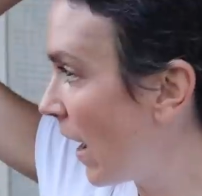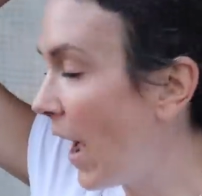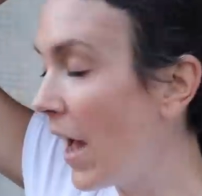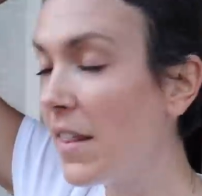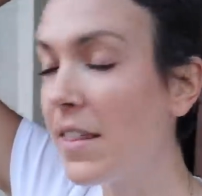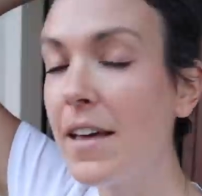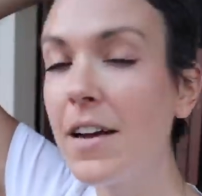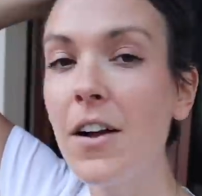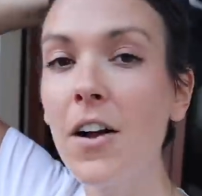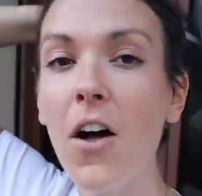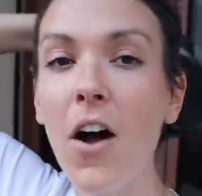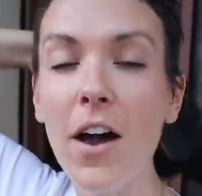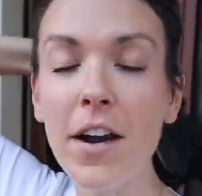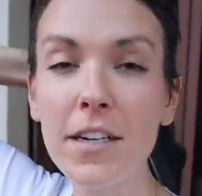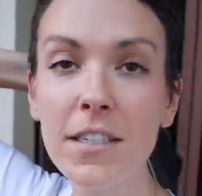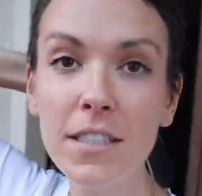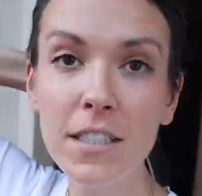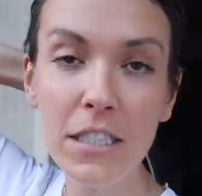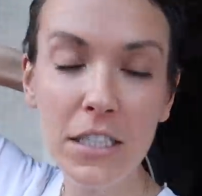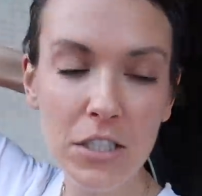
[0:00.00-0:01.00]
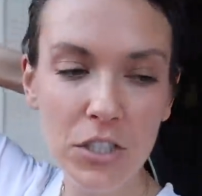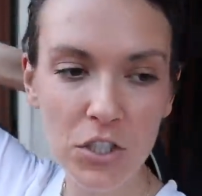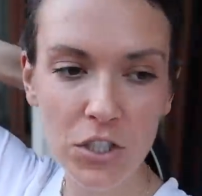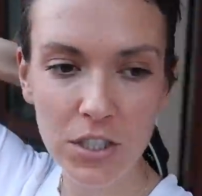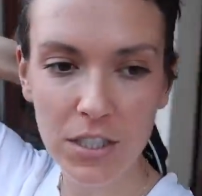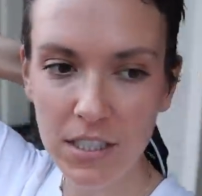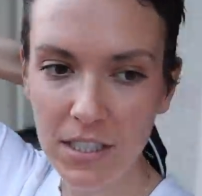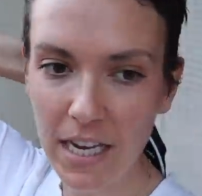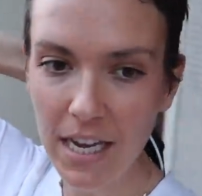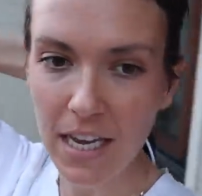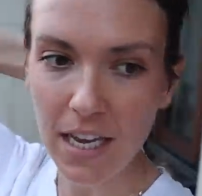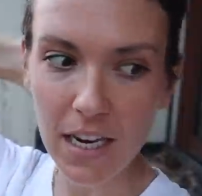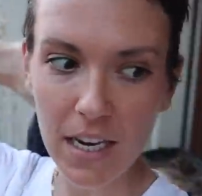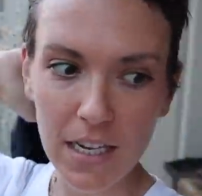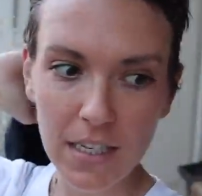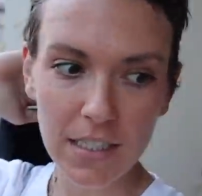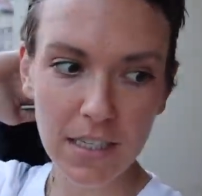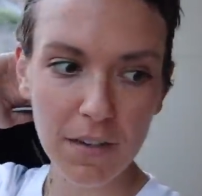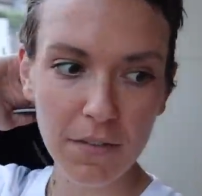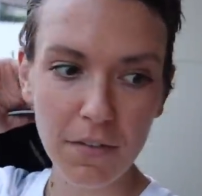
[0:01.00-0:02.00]
I think I'll honestly just take it
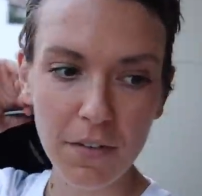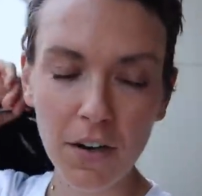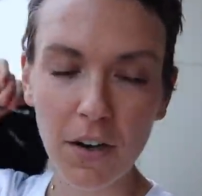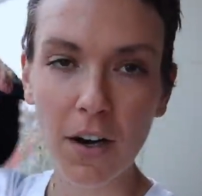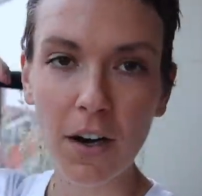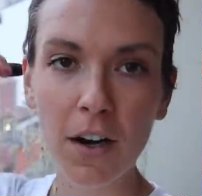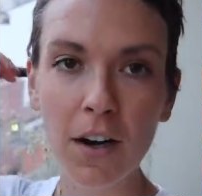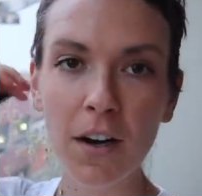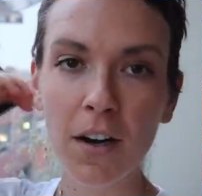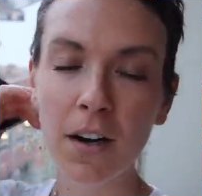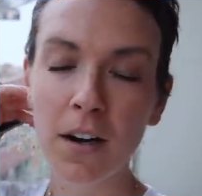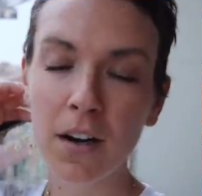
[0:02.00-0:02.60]
easy for